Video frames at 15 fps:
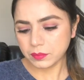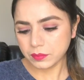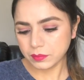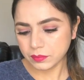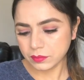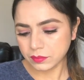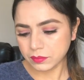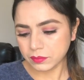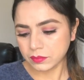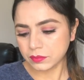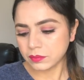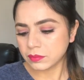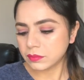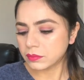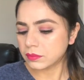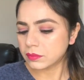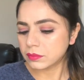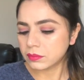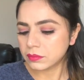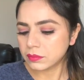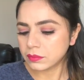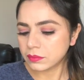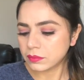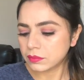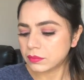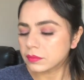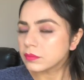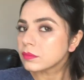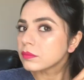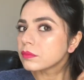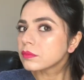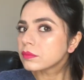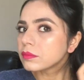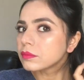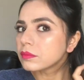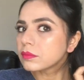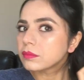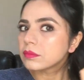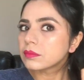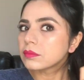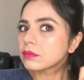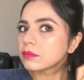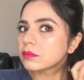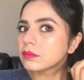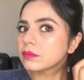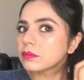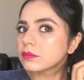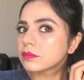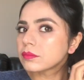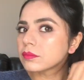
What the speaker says: Now I'm taking more hairs,